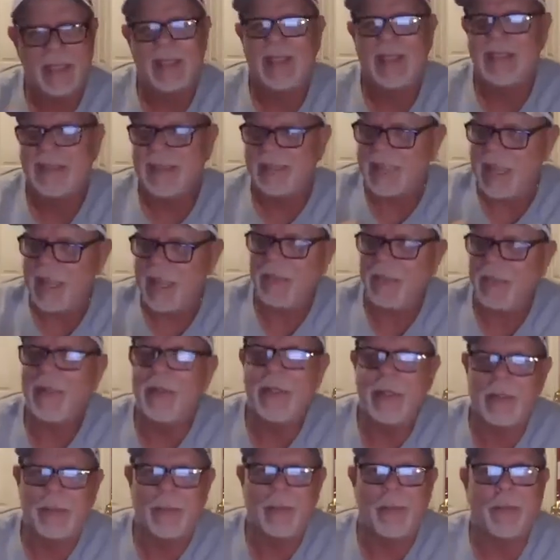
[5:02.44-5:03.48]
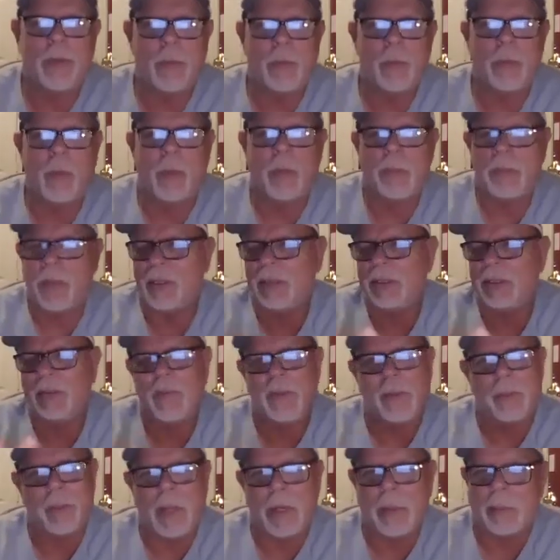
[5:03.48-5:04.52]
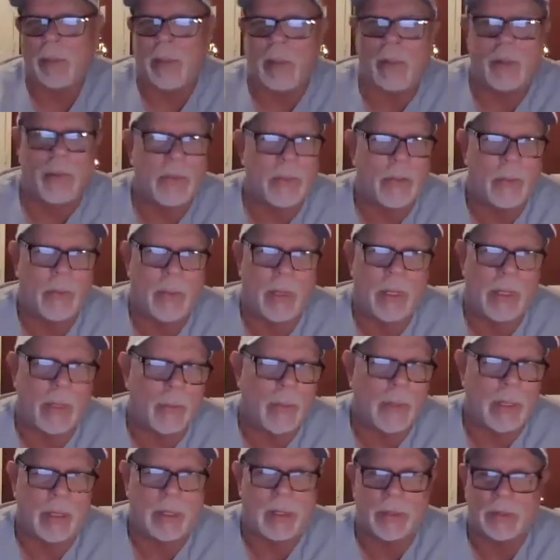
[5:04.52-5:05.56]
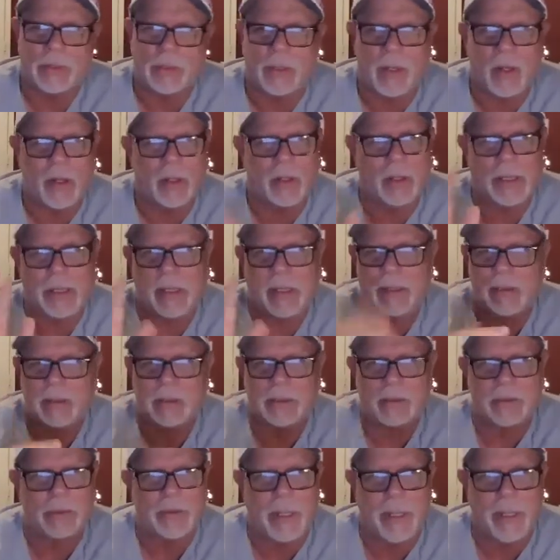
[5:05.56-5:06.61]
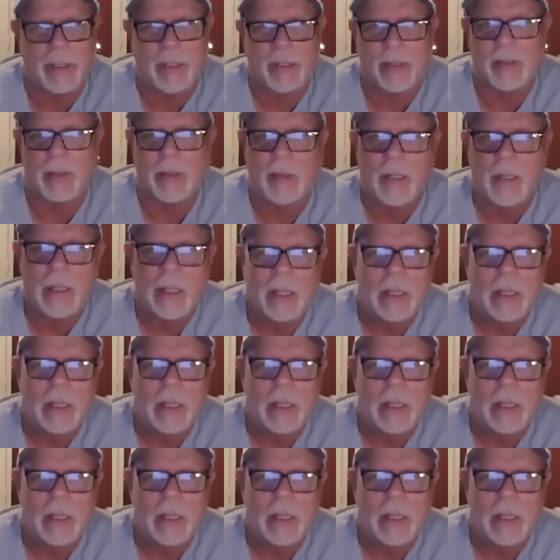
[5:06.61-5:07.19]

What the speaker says: just have a little different viewpoint. Most of you probably already do anyway, because you're all leaders and you're here.